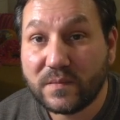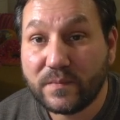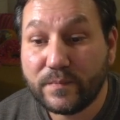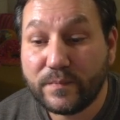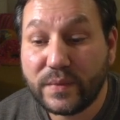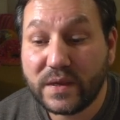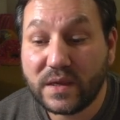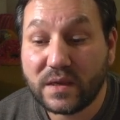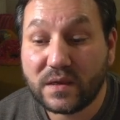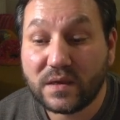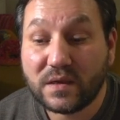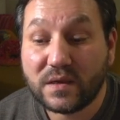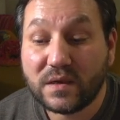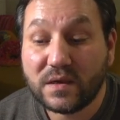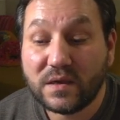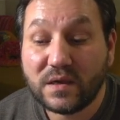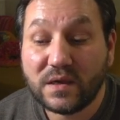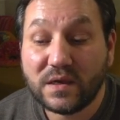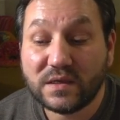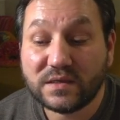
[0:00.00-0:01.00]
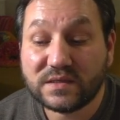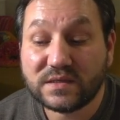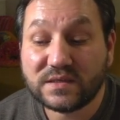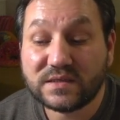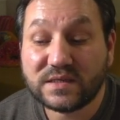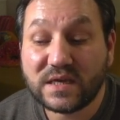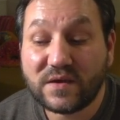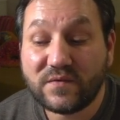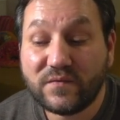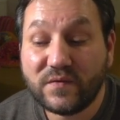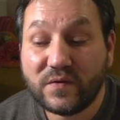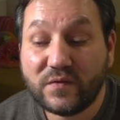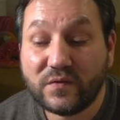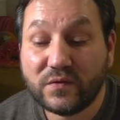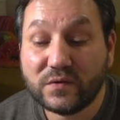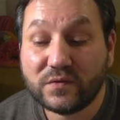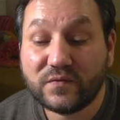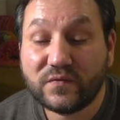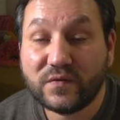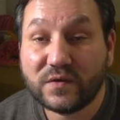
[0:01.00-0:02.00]
B. It's a safer
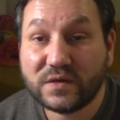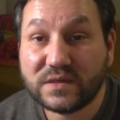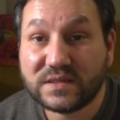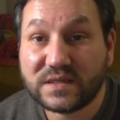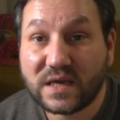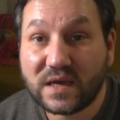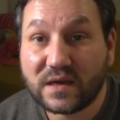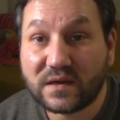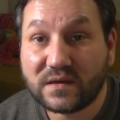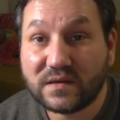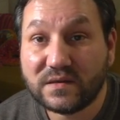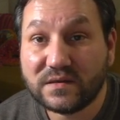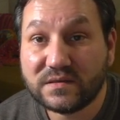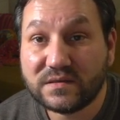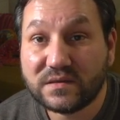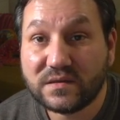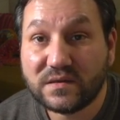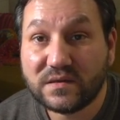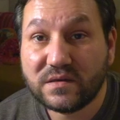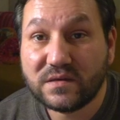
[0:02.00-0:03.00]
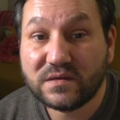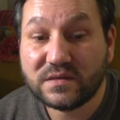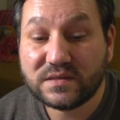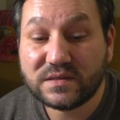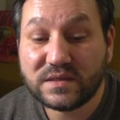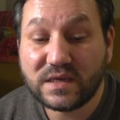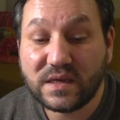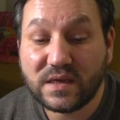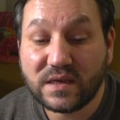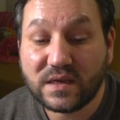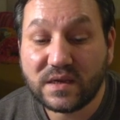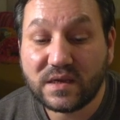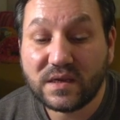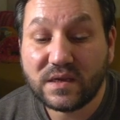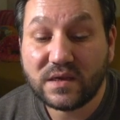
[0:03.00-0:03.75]
route for a cyclist. C.